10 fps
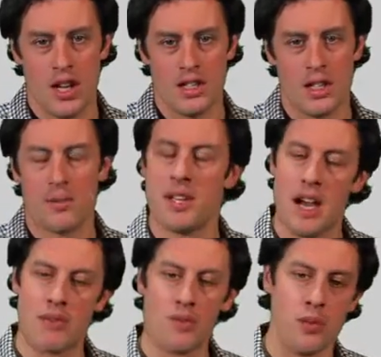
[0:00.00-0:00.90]
has come
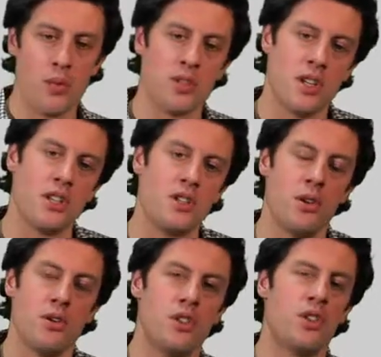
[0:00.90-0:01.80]
down from 4%
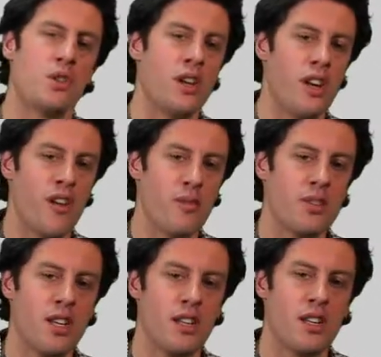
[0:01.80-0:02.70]
to
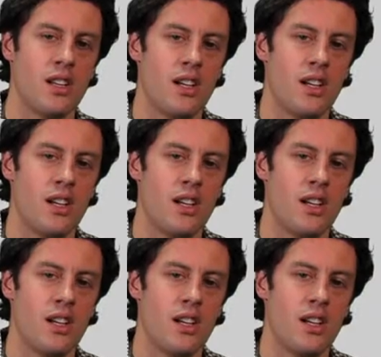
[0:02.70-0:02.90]
2.5%.